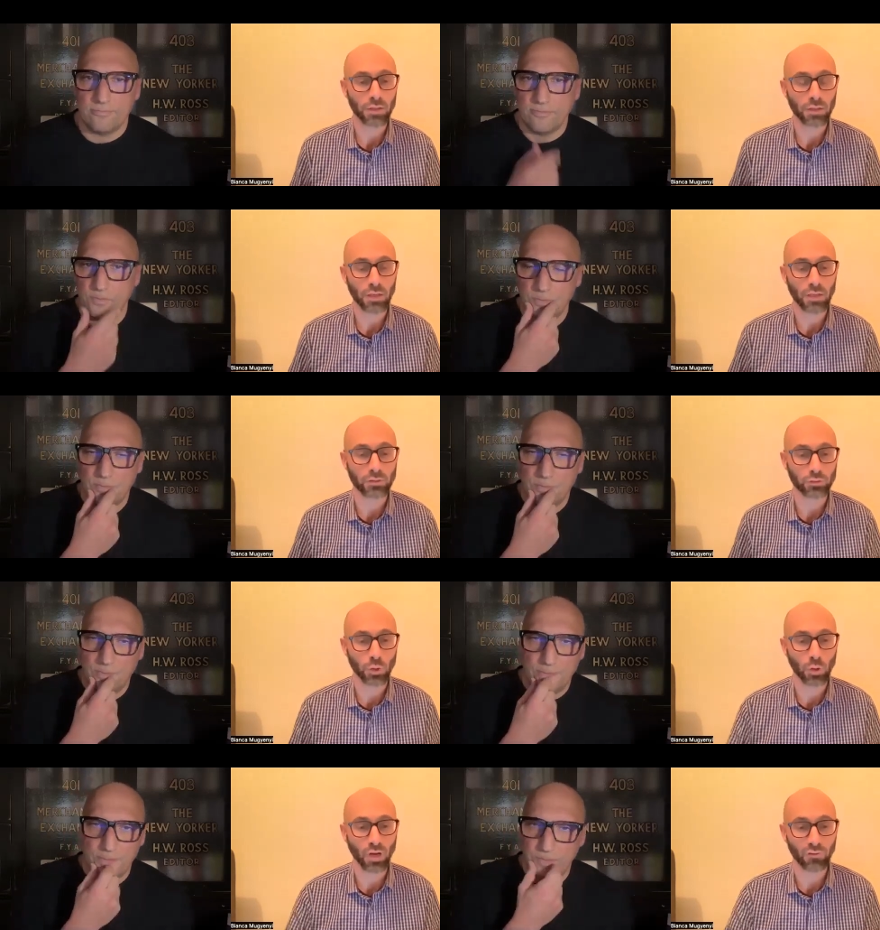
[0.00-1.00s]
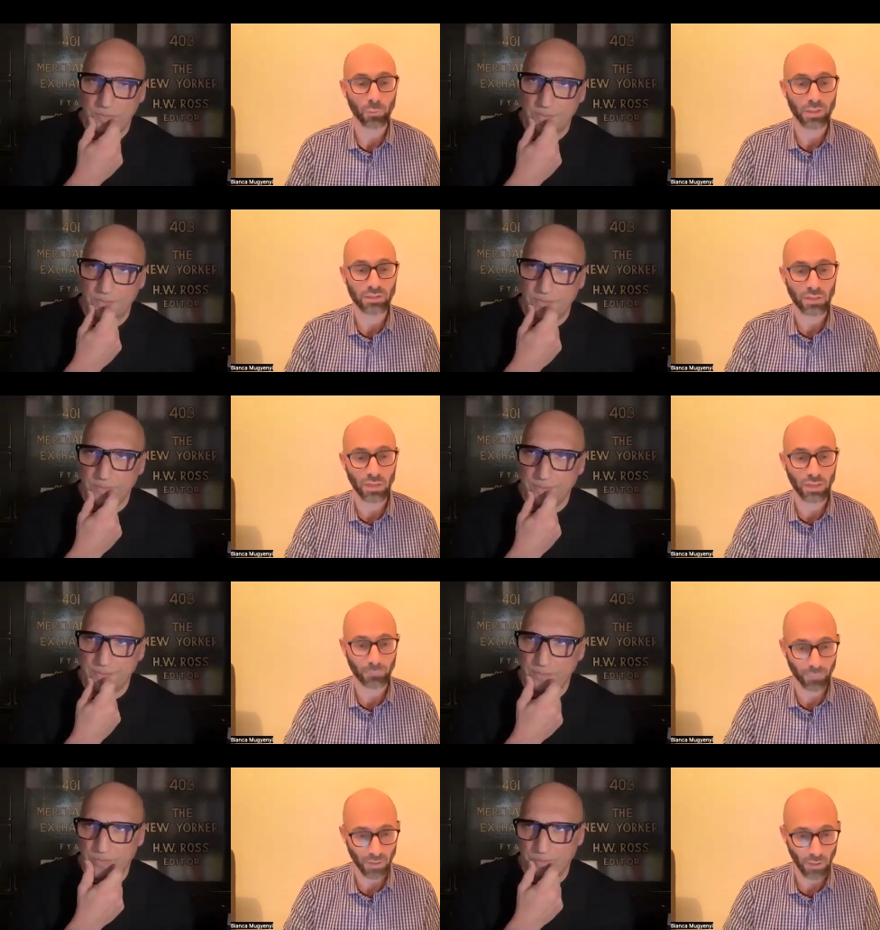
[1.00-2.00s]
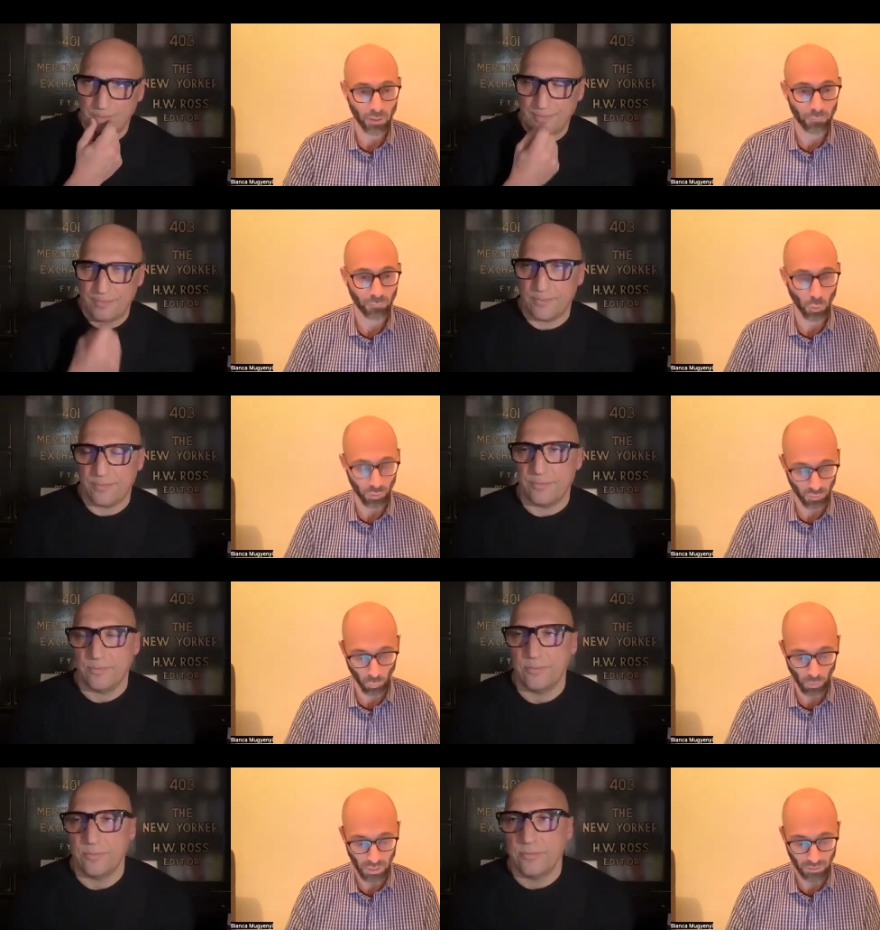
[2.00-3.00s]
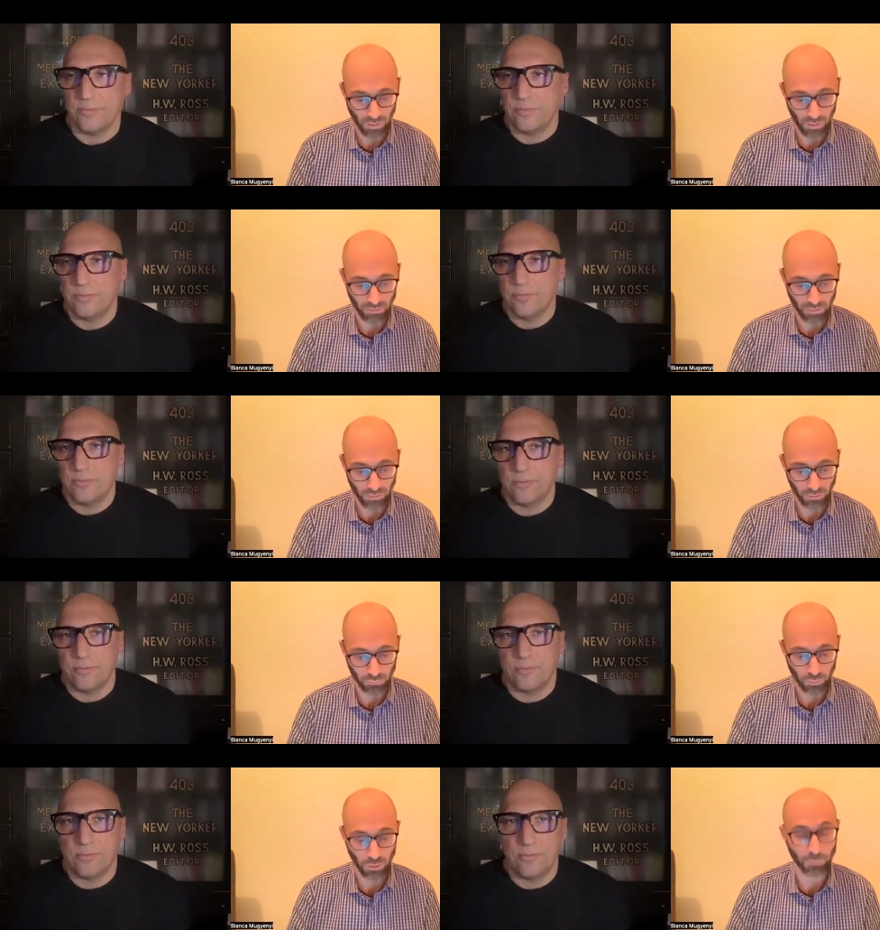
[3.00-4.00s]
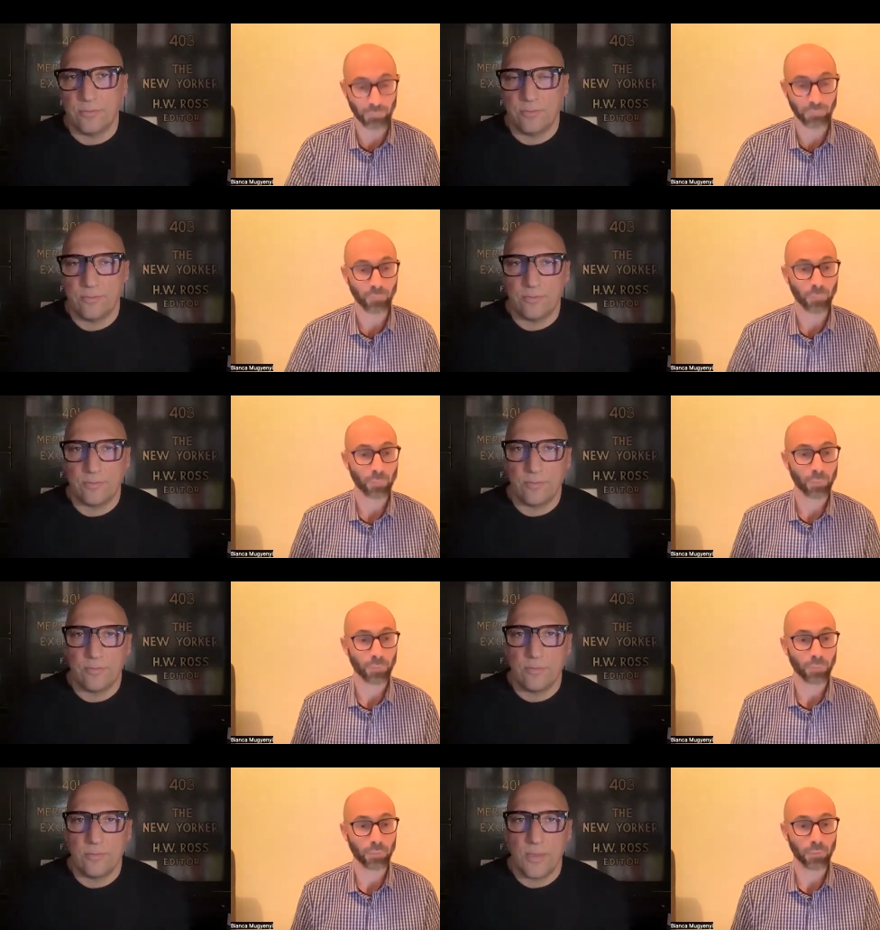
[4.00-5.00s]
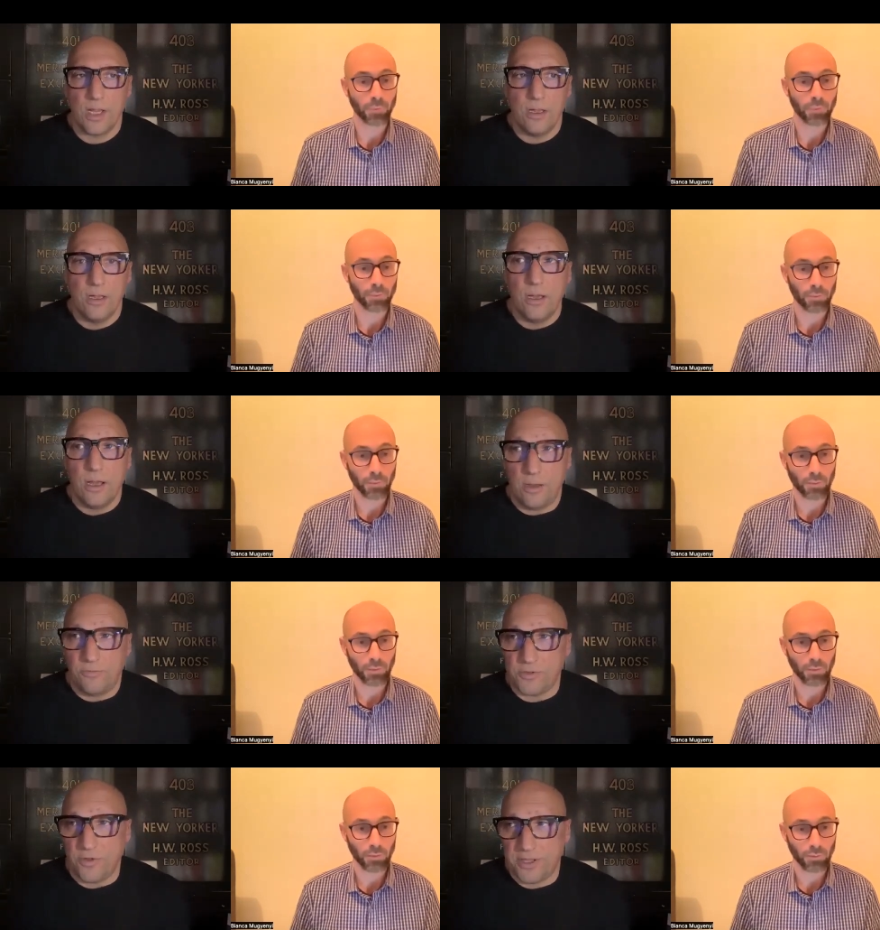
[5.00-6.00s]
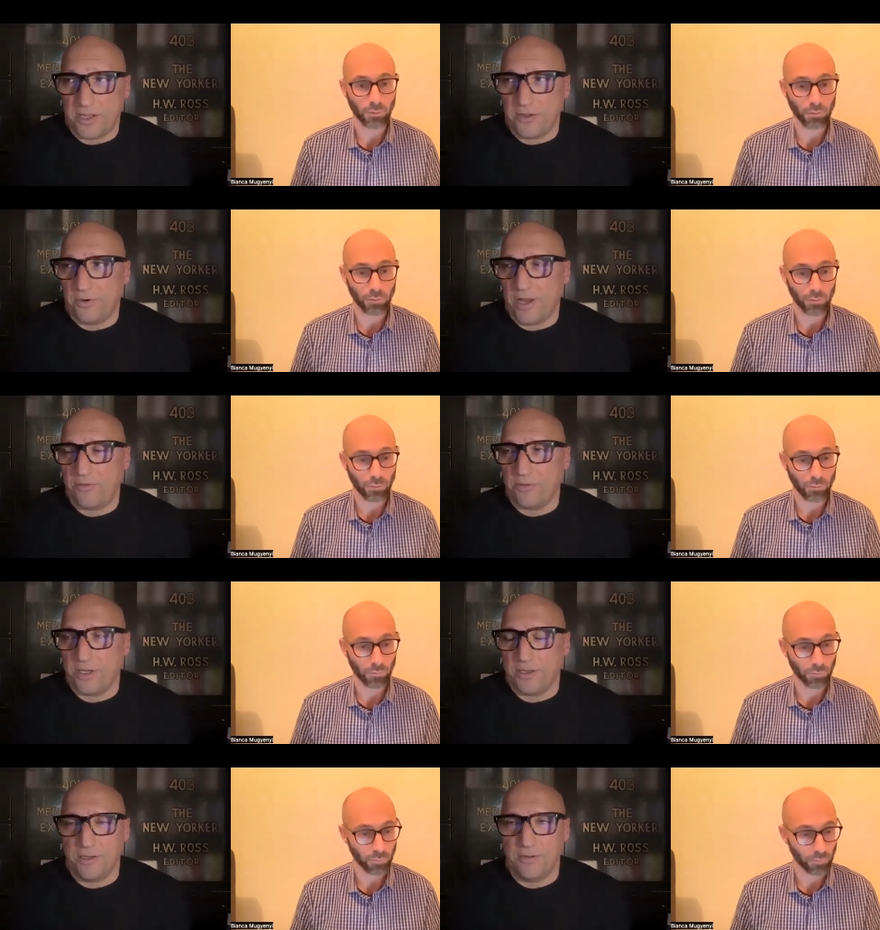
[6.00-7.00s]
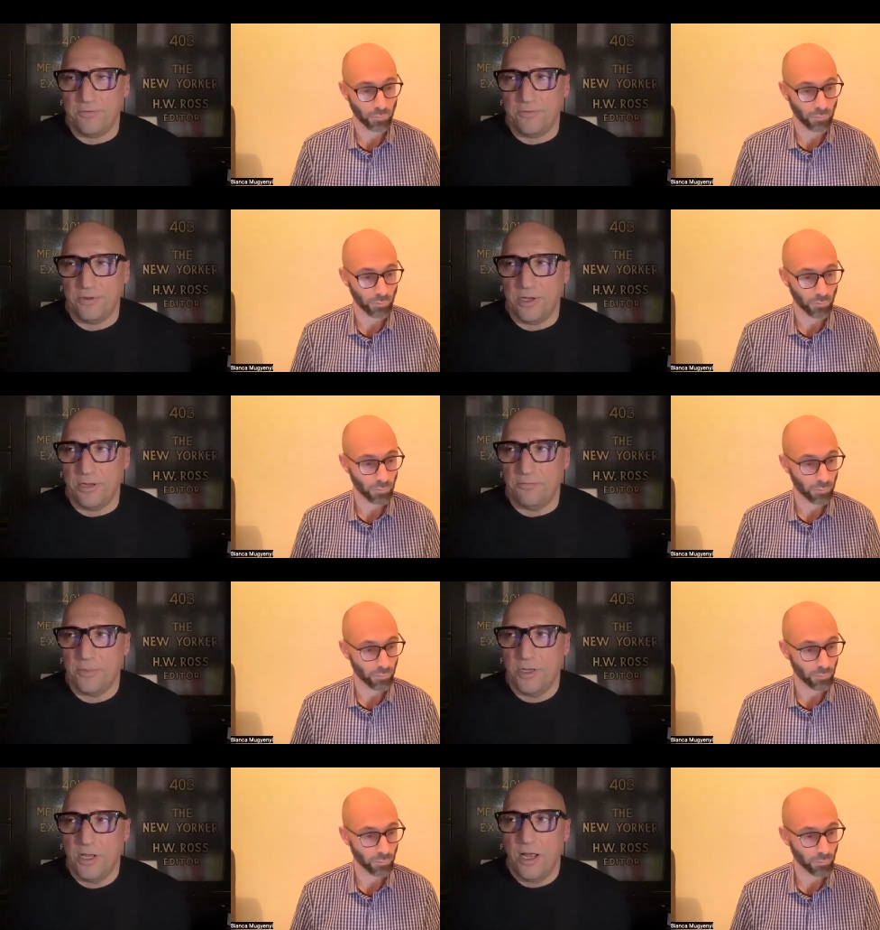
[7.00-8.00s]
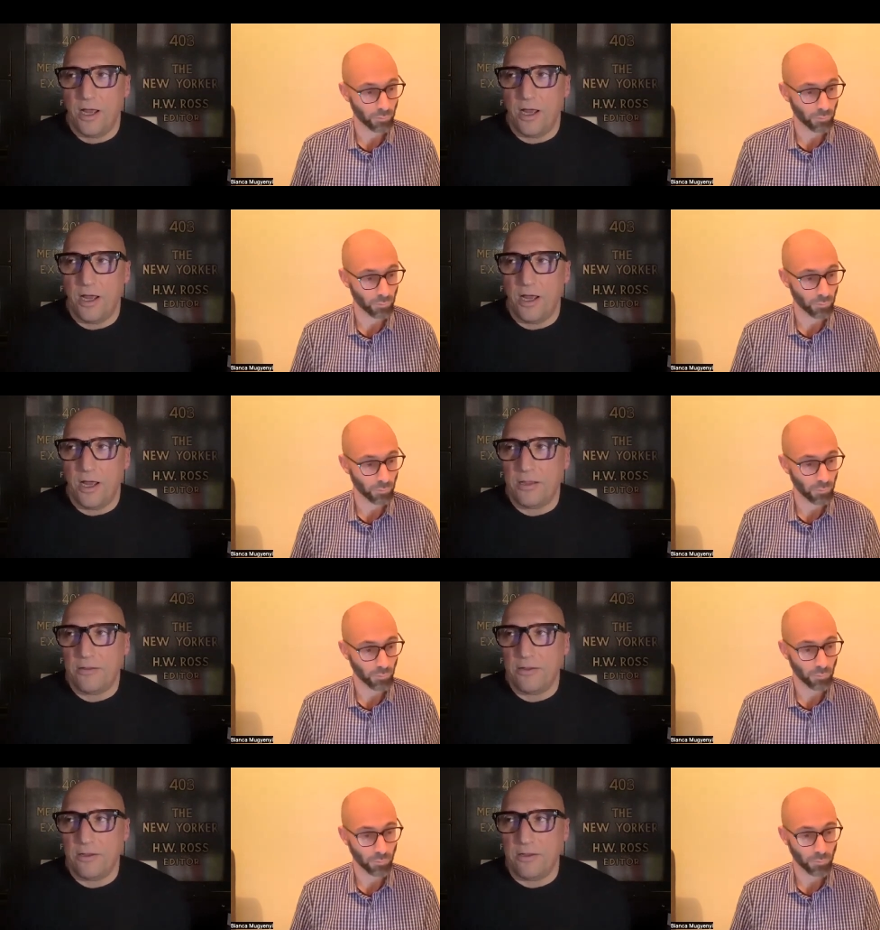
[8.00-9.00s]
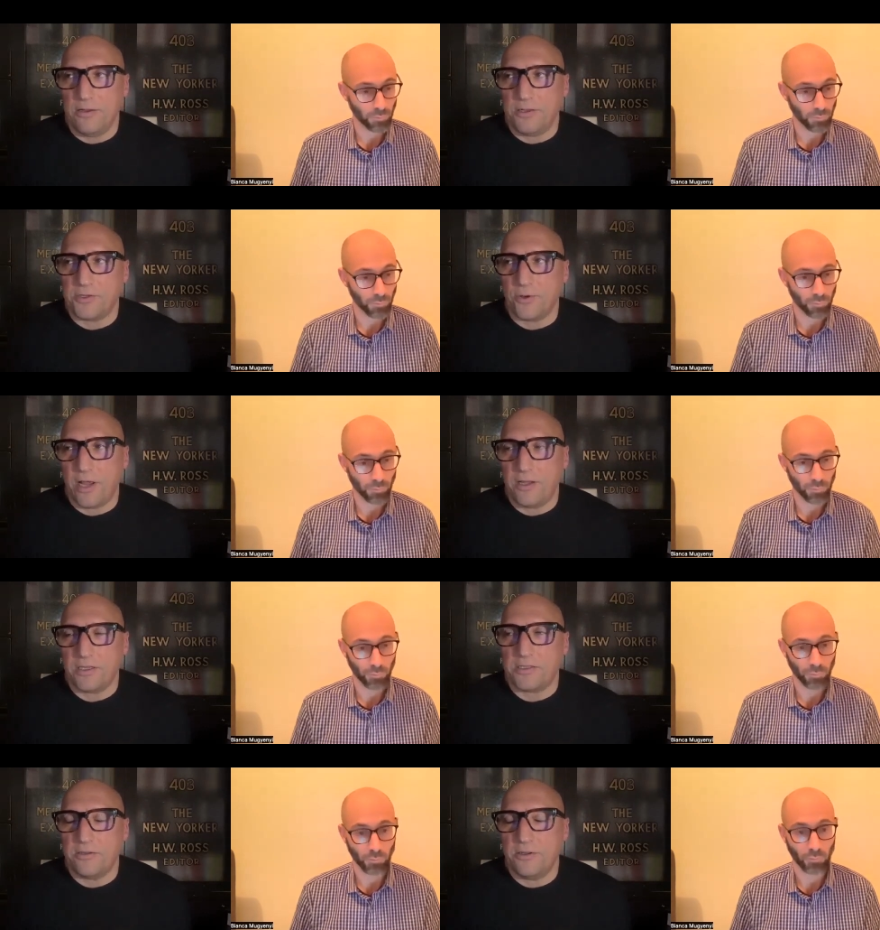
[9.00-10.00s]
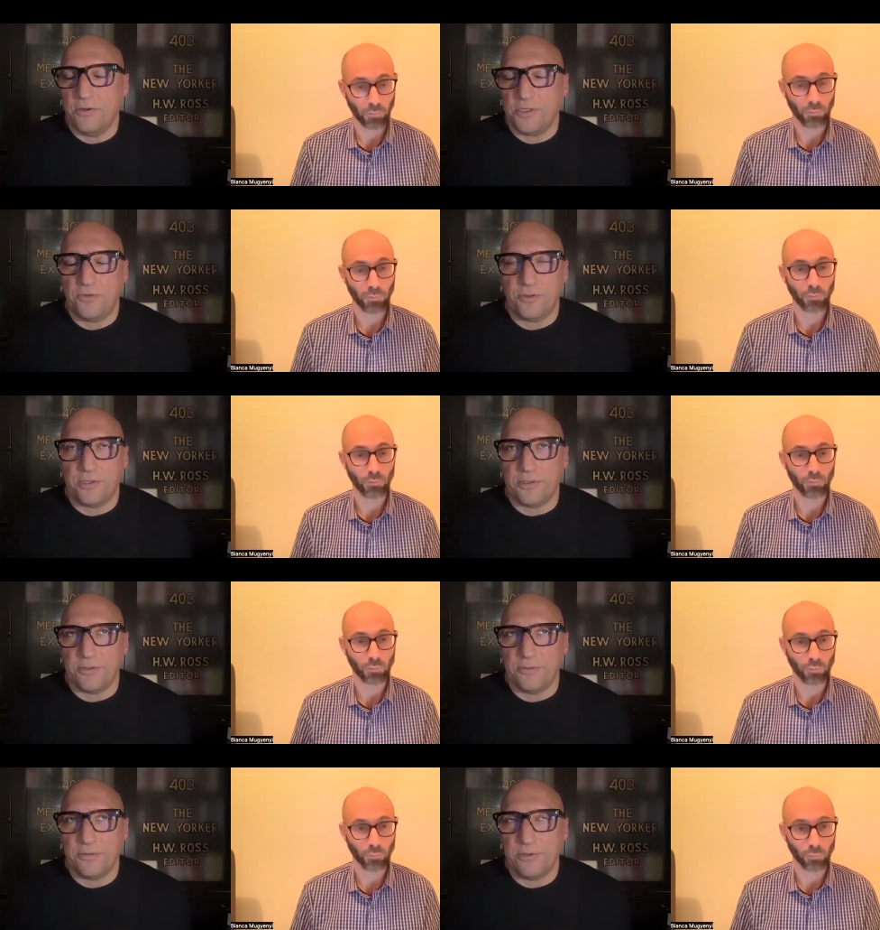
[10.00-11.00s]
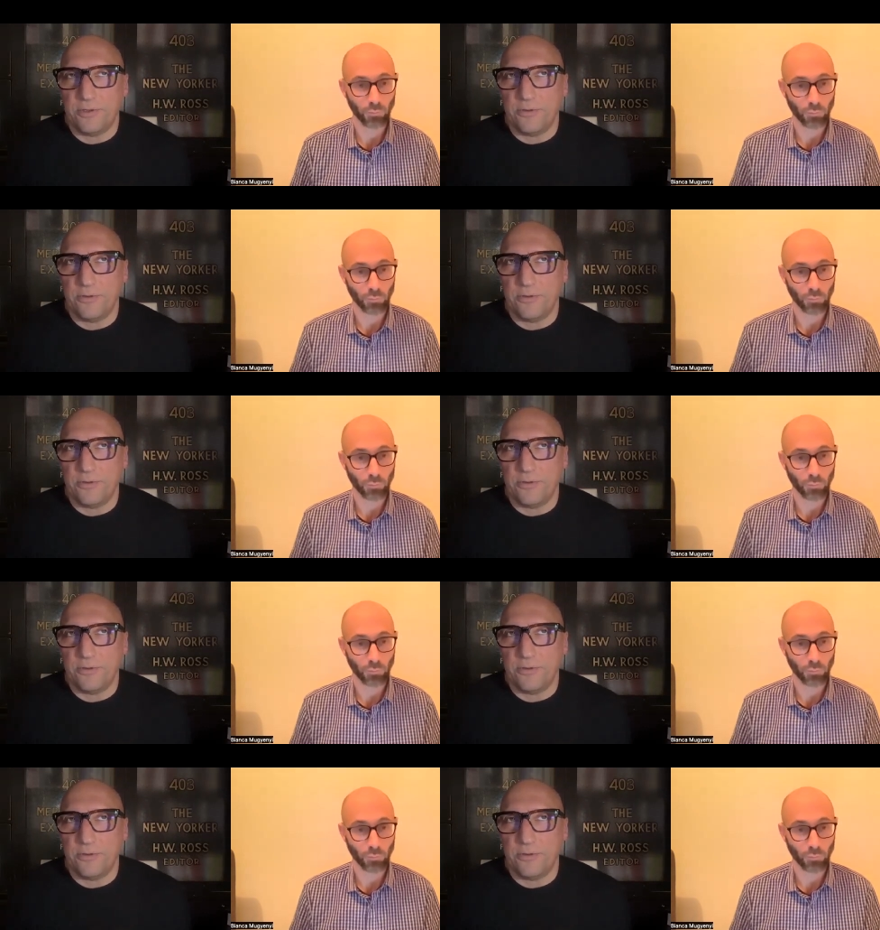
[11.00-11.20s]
Speaker 1: the Trudeau government um, voted the way they did yesterday?
Speaker 2: Uh, first of all, thank you for having me, Yves. Um, I it, I think it's useful to